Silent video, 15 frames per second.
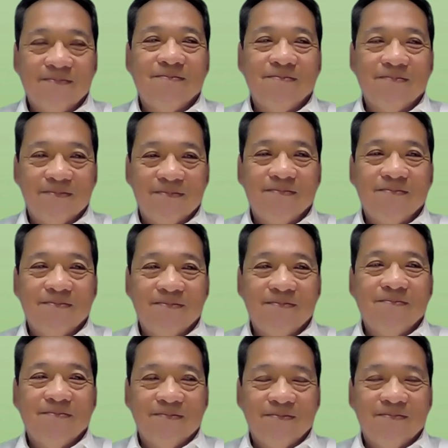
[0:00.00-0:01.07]

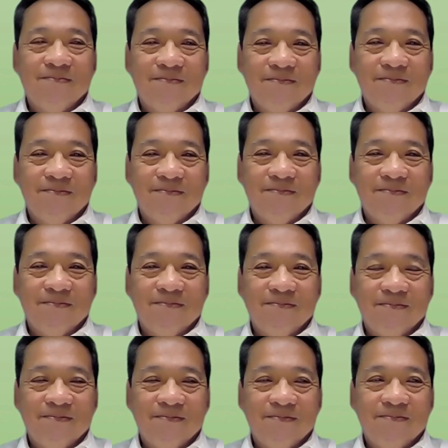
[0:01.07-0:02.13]

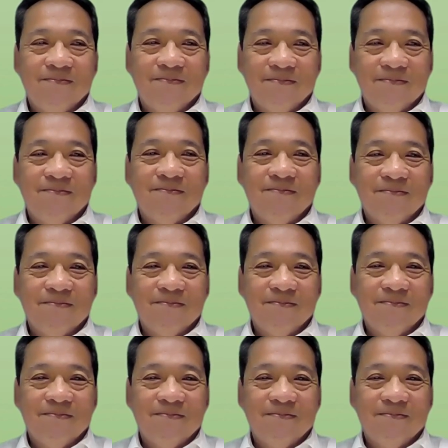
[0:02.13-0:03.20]

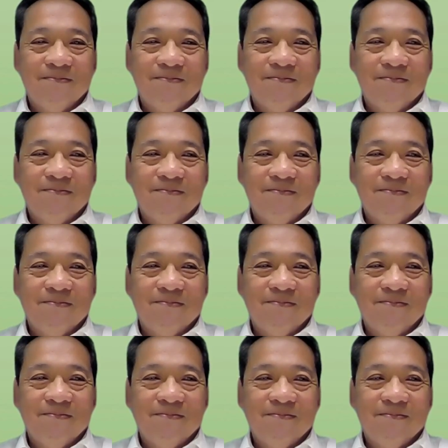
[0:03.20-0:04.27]

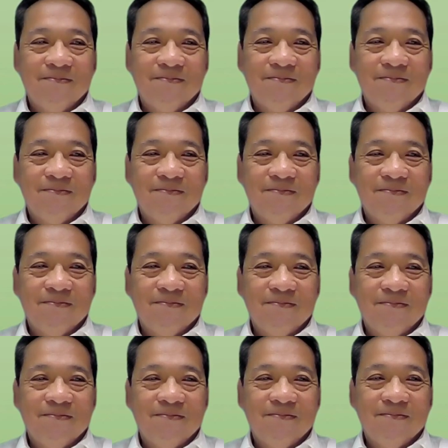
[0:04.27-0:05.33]

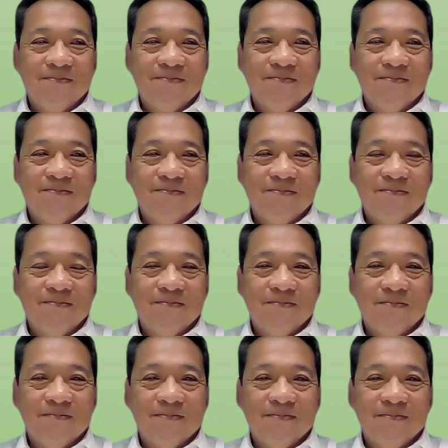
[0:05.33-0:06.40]

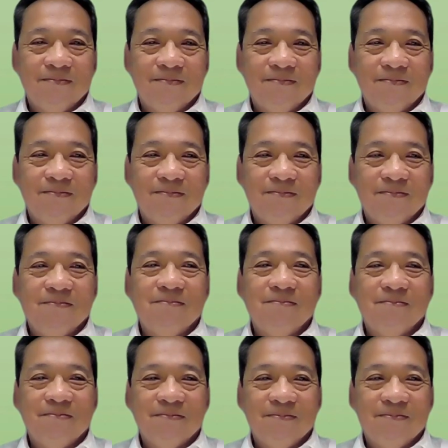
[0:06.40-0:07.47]

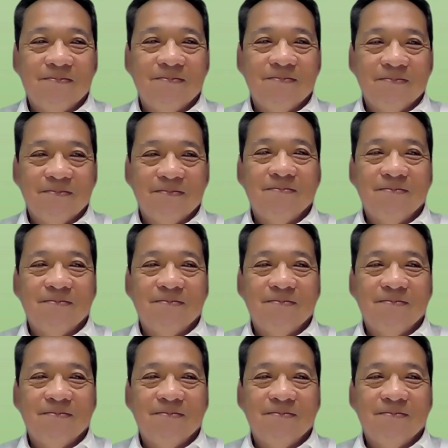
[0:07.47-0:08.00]
[no speech]